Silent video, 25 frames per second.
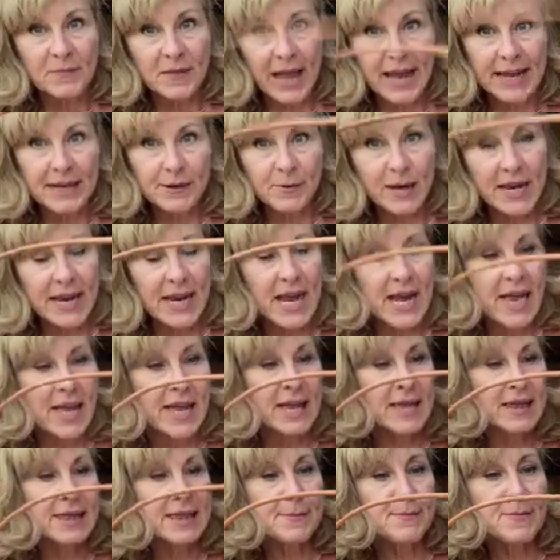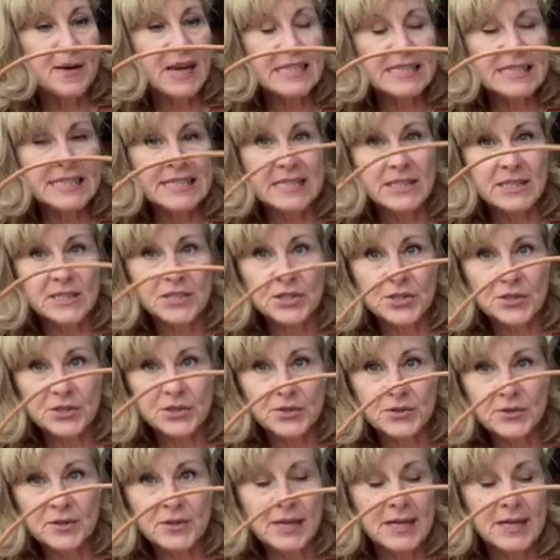Anyway, the best thing to do